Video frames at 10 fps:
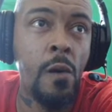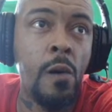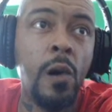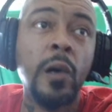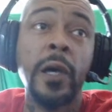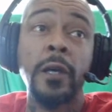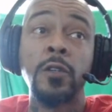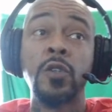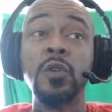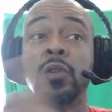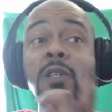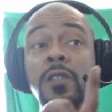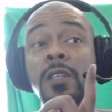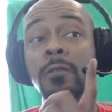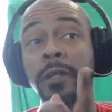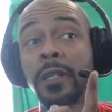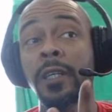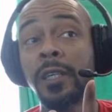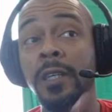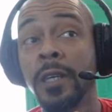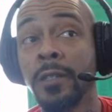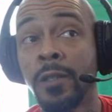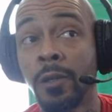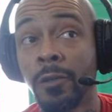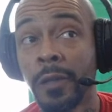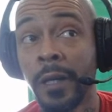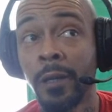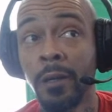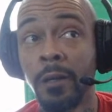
Okay, so you can see where the key is though, right?